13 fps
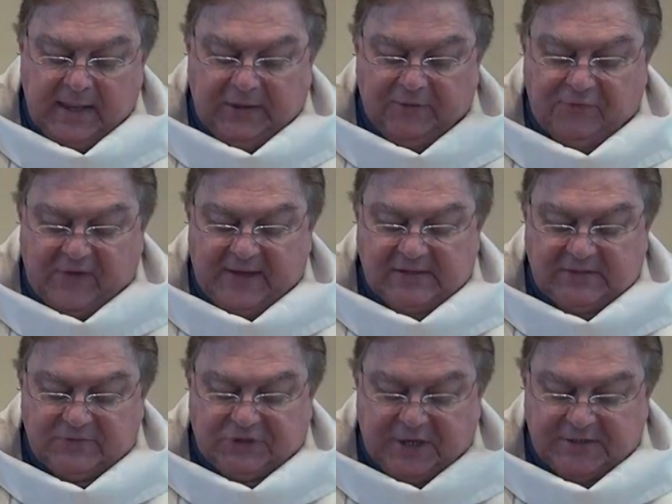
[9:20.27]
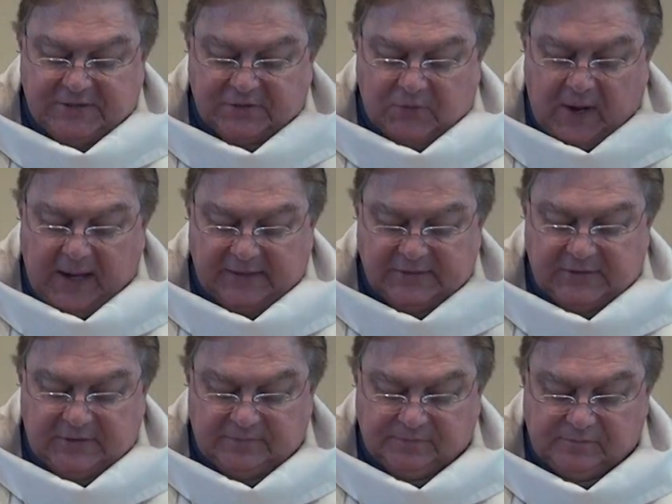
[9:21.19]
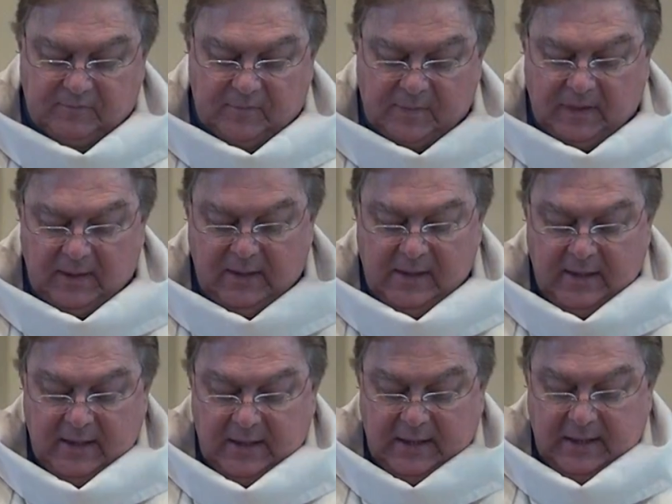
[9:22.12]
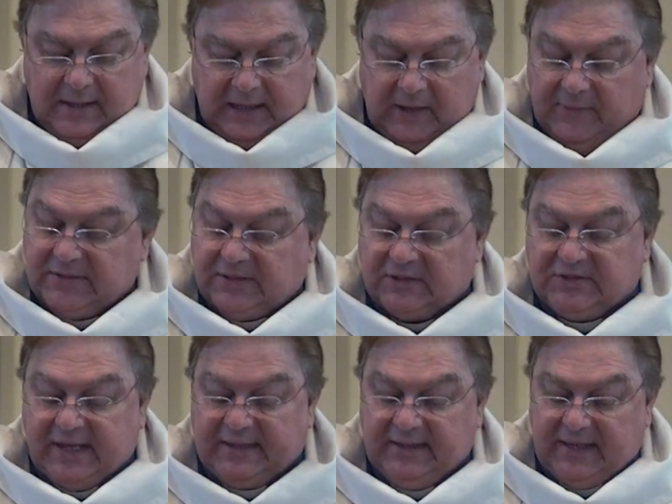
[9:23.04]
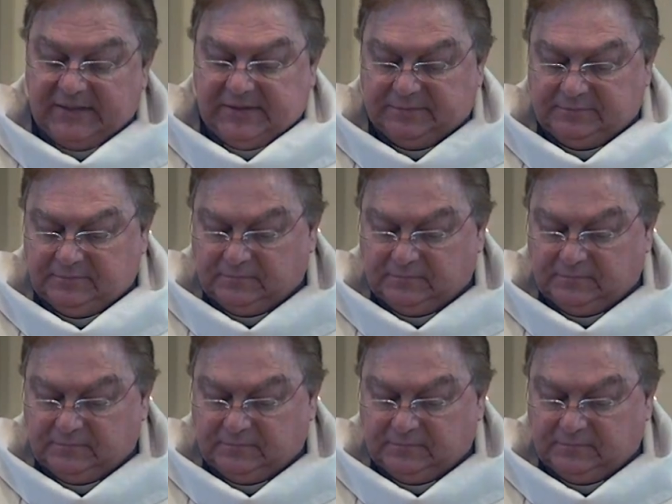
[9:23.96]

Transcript: in the face of Jesus Christ." Here ends our second lesson.